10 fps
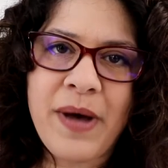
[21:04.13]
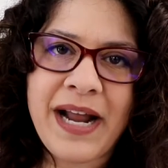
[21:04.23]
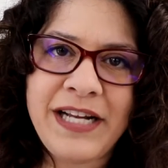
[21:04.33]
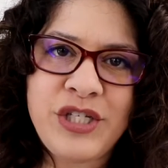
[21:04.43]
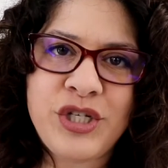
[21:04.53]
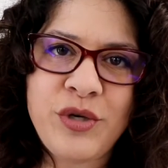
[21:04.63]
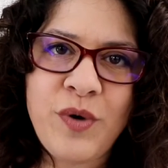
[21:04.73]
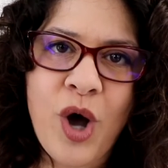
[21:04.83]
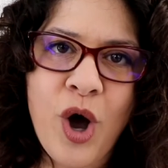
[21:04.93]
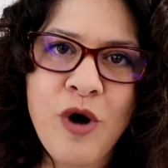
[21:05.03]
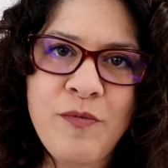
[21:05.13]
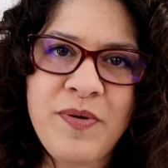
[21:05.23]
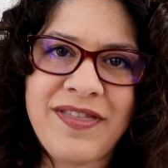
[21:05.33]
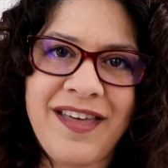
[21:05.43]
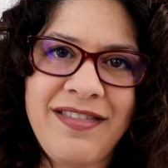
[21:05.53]
But I do
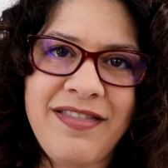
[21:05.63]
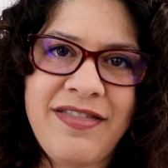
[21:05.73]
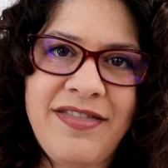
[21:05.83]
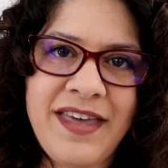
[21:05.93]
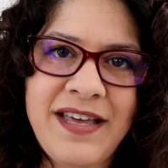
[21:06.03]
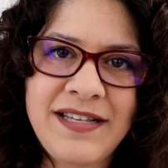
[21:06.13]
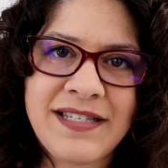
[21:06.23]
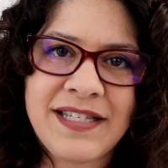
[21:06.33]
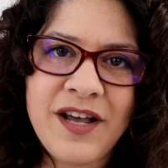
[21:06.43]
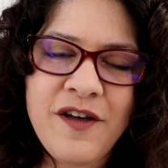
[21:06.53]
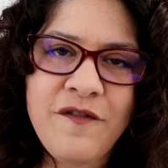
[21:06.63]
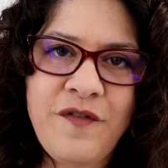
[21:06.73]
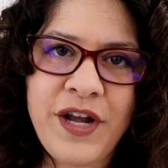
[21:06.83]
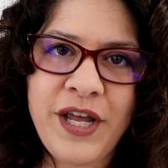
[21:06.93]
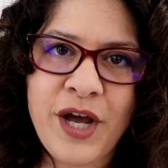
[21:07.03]
hope that this
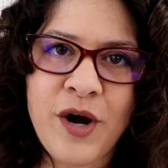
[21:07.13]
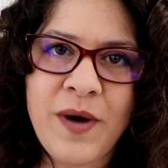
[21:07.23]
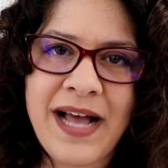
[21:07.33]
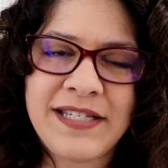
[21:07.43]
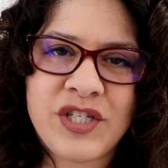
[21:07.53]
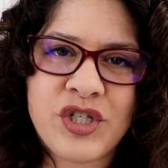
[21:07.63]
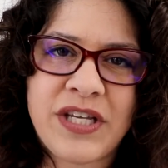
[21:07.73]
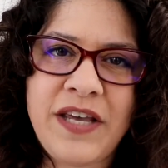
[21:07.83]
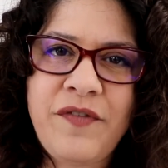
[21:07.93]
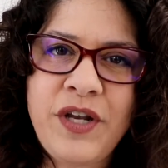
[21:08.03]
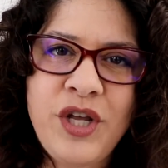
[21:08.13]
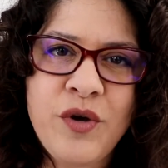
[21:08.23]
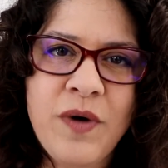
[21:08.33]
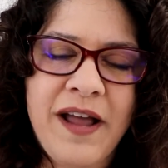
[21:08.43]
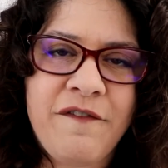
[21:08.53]
video has given
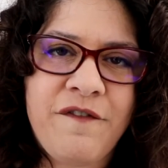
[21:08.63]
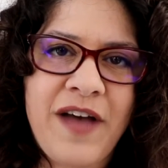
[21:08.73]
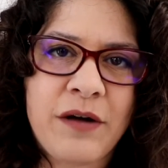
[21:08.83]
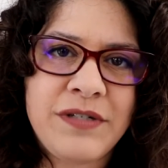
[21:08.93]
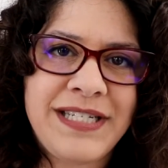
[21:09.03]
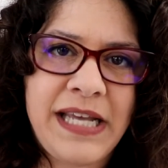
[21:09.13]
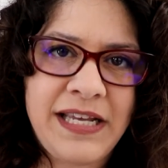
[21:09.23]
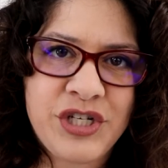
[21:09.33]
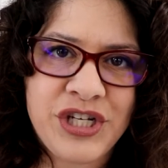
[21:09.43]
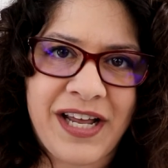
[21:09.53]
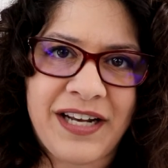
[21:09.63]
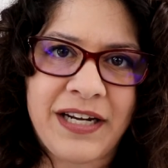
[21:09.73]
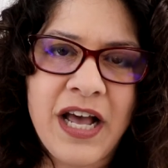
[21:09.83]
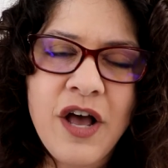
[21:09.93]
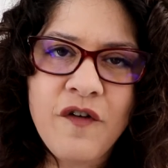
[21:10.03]
you a foundation